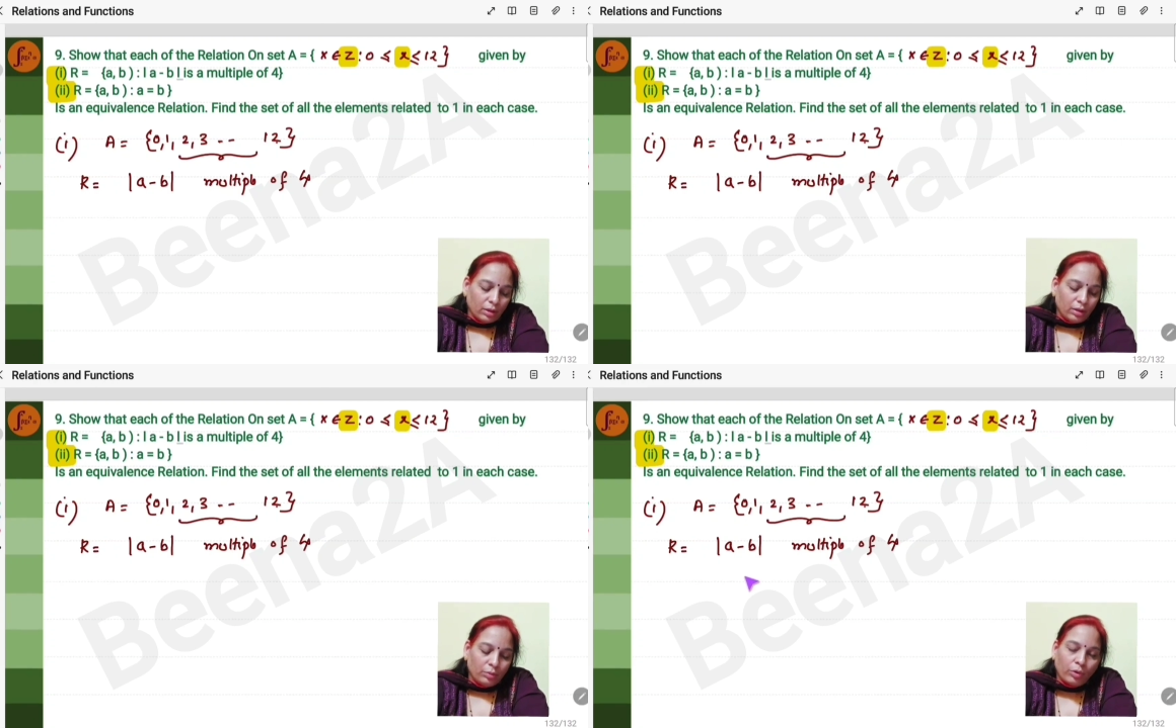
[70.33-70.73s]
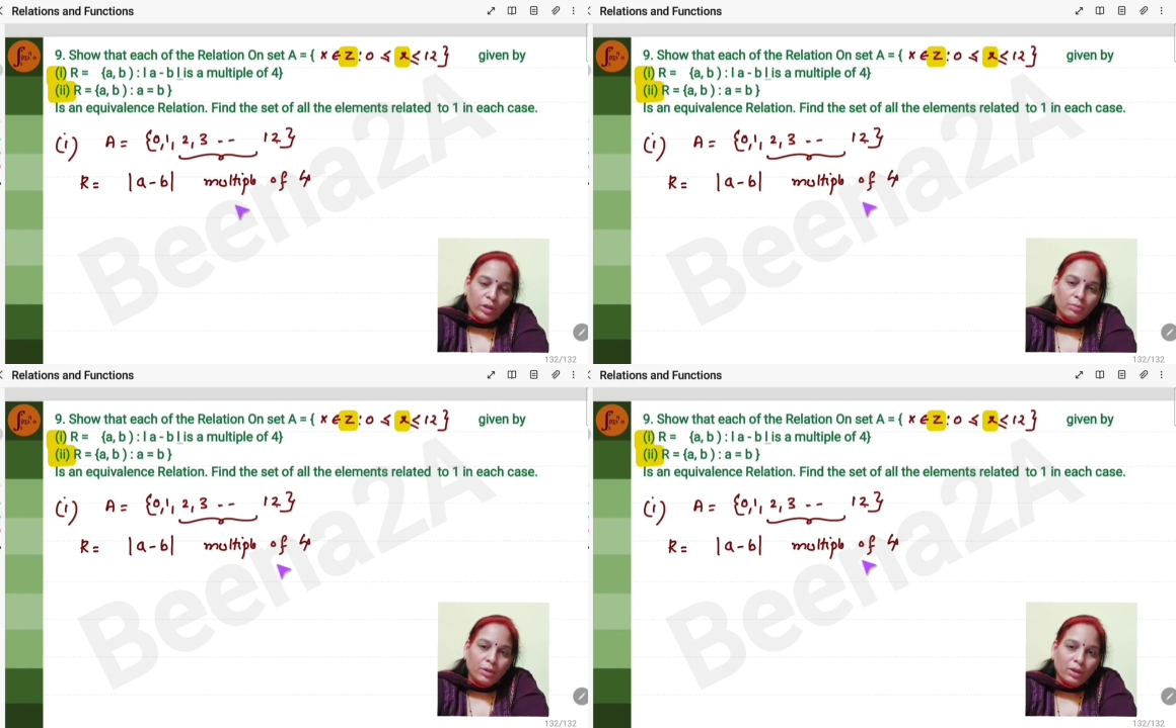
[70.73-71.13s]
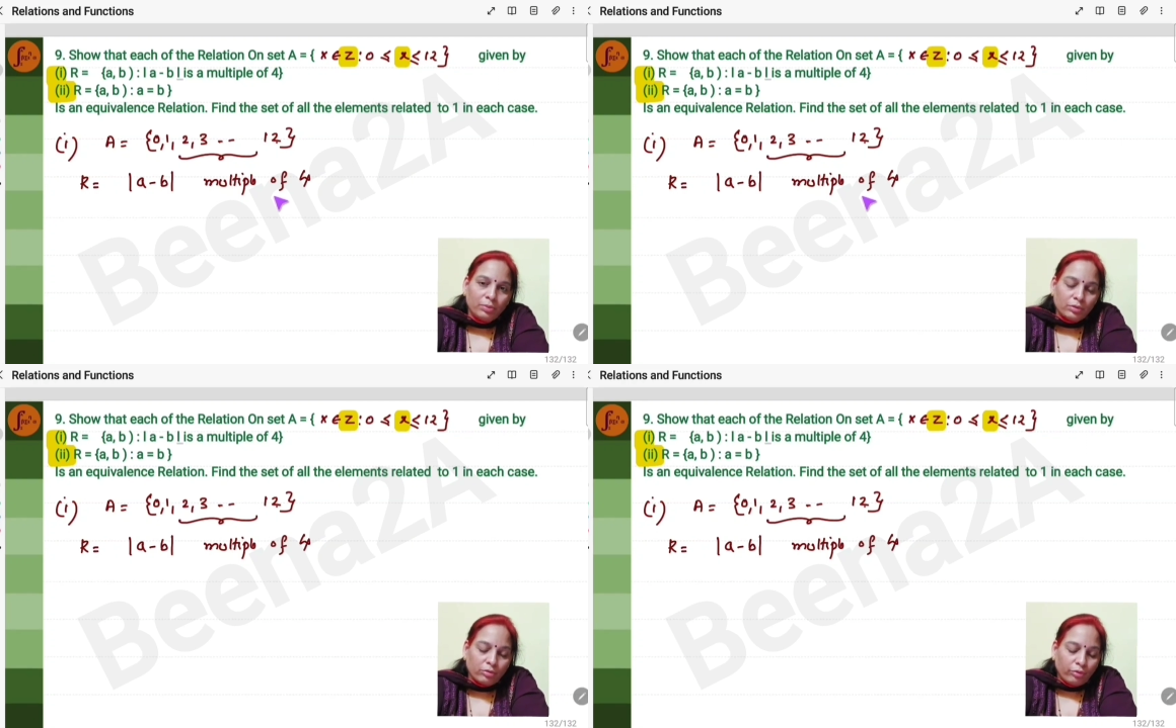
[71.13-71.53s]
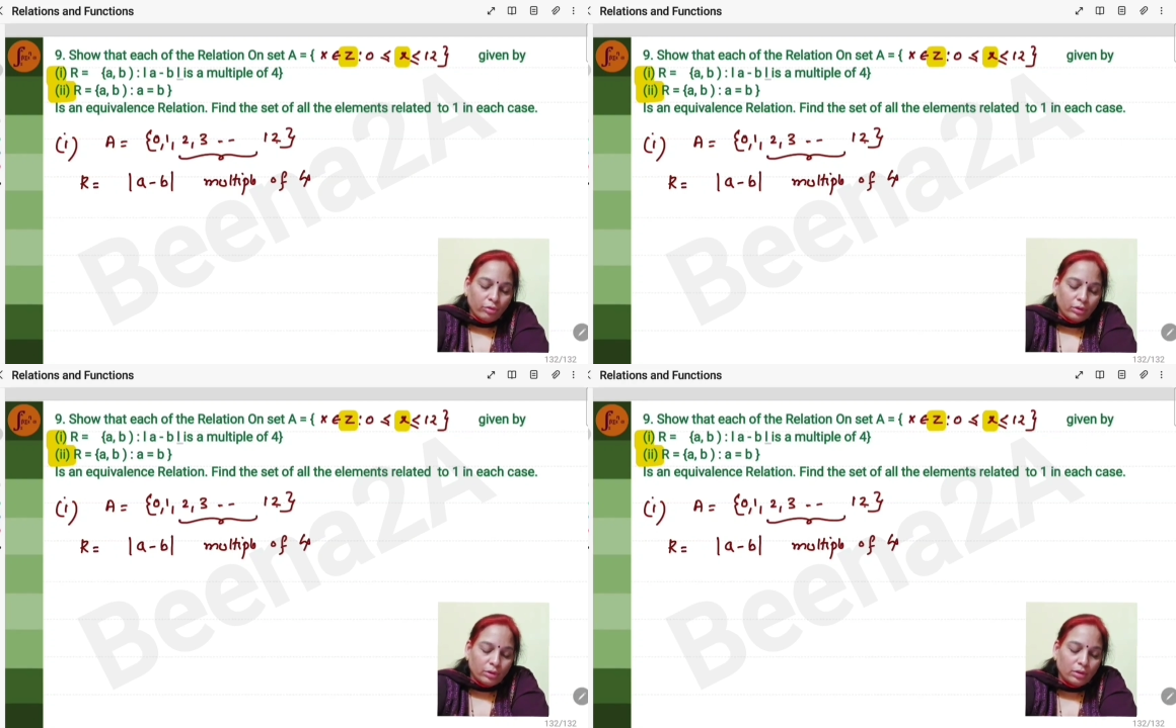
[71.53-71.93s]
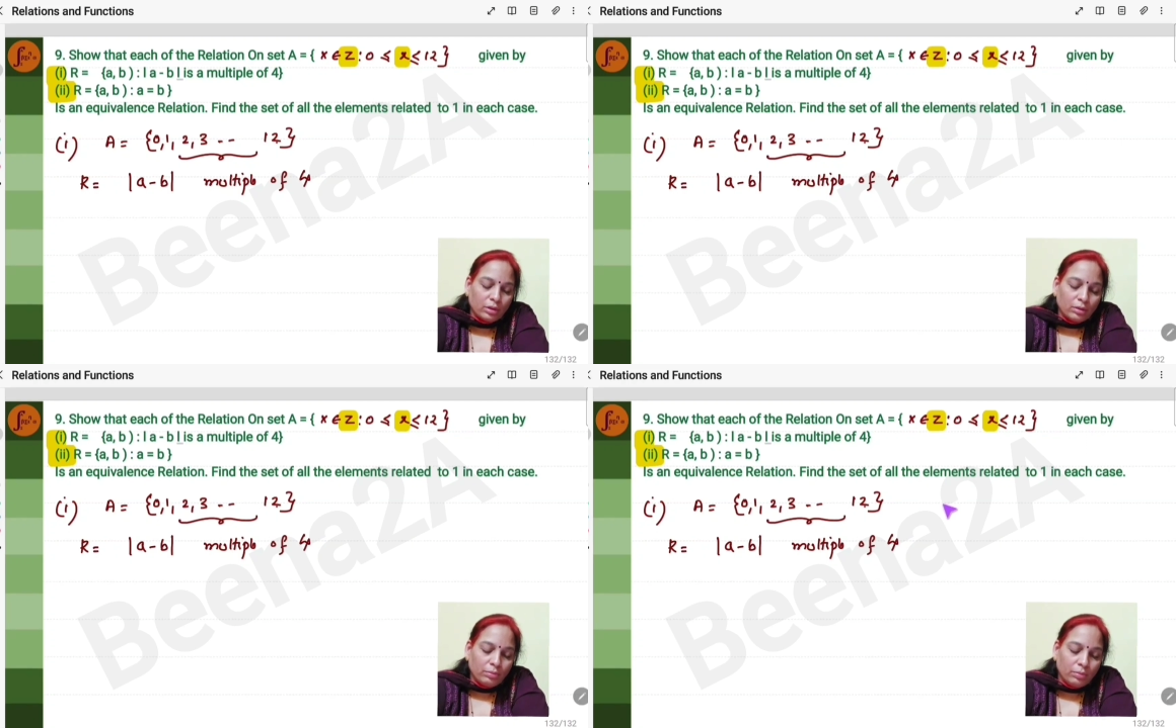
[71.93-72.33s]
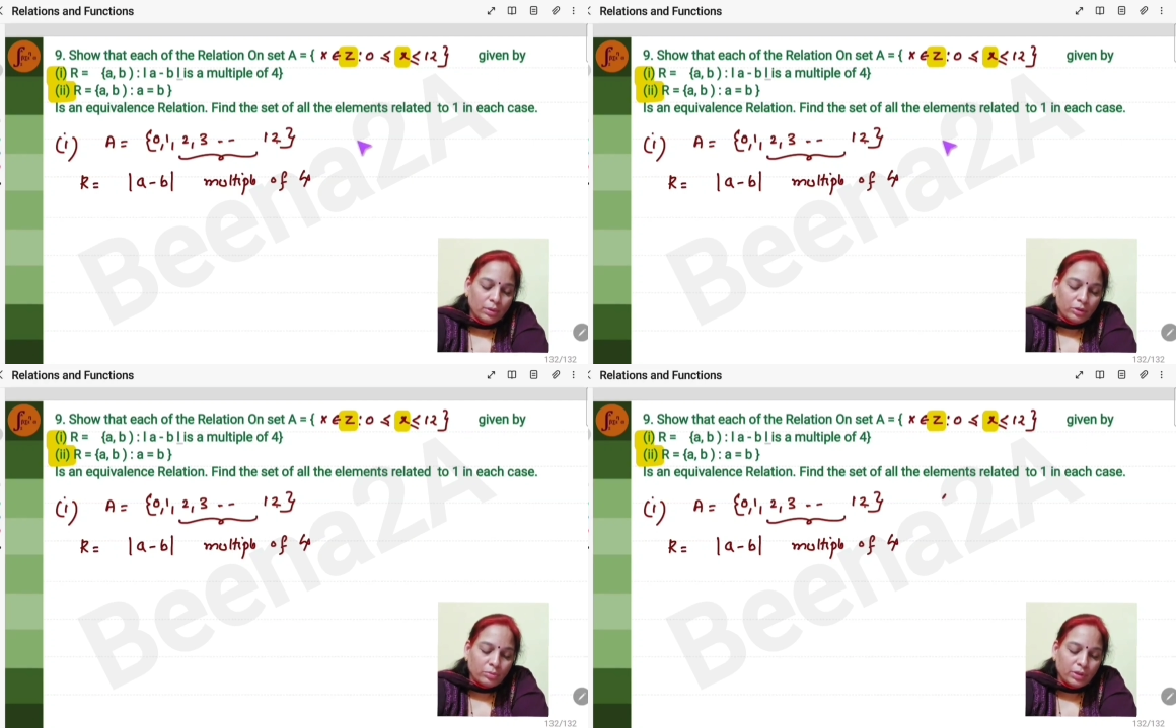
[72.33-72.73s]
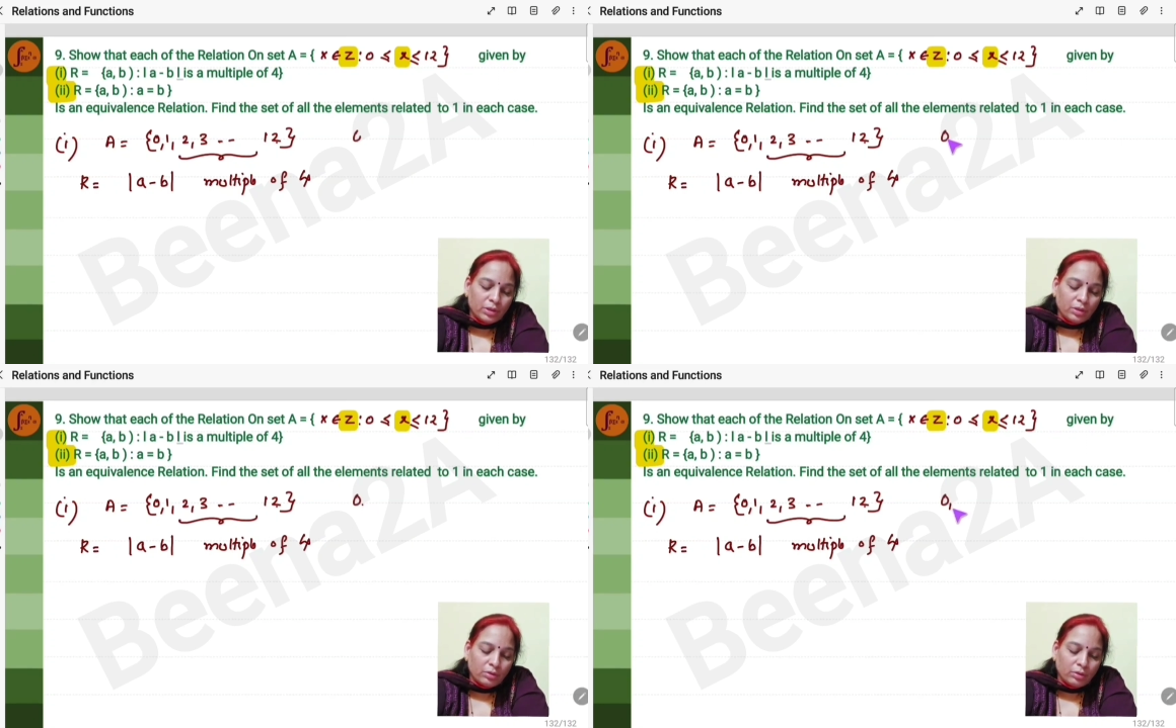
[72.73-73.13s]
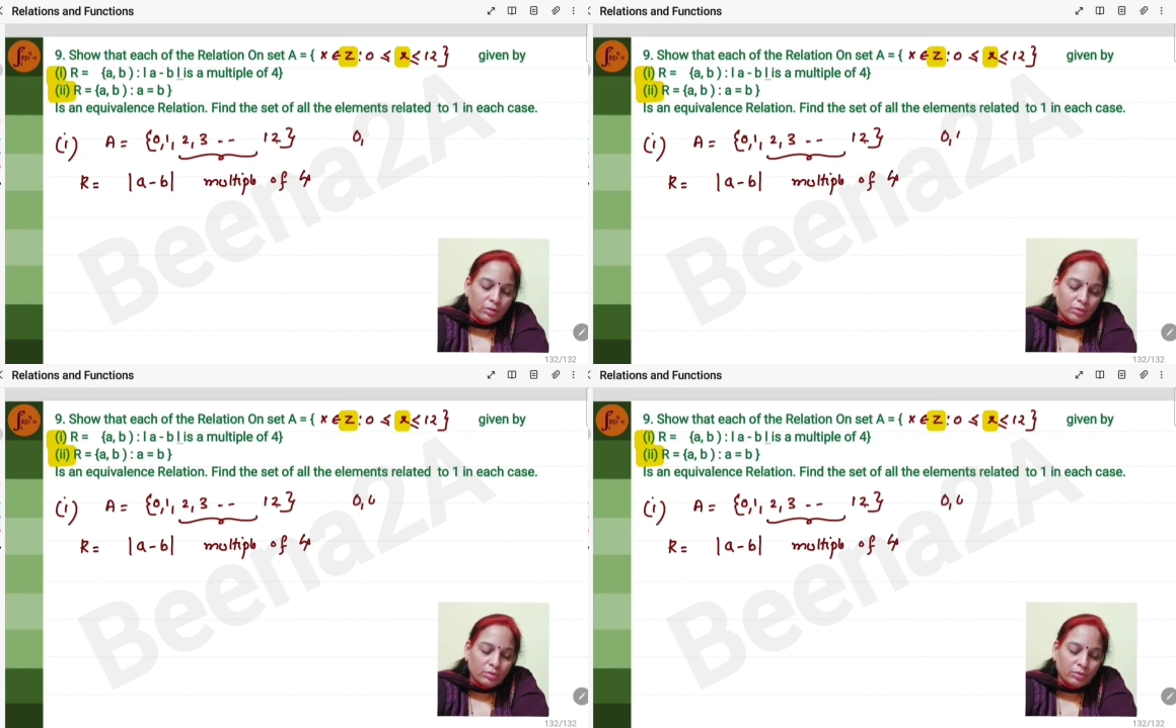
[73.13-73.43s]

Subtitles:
What are the multiples of 4? It should be 0,